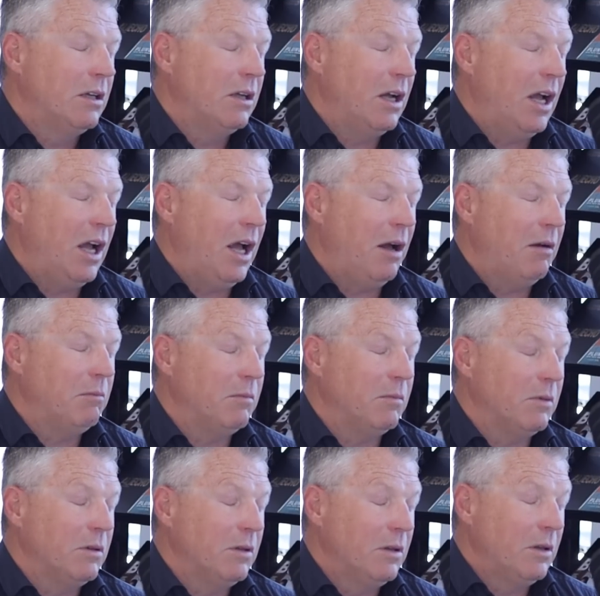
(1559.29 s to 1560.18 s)

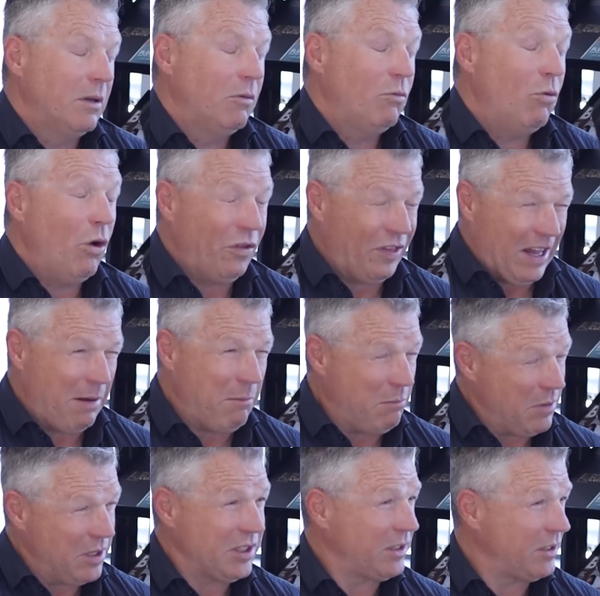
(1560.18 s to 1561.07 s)
what that
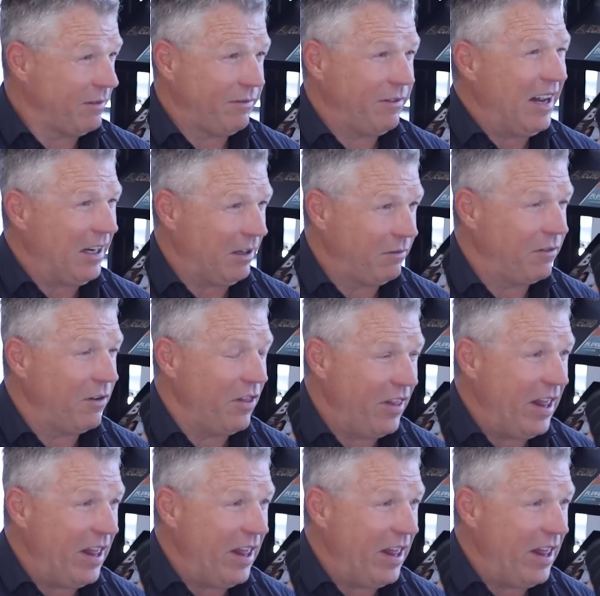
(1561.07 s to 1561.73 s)
must have felt for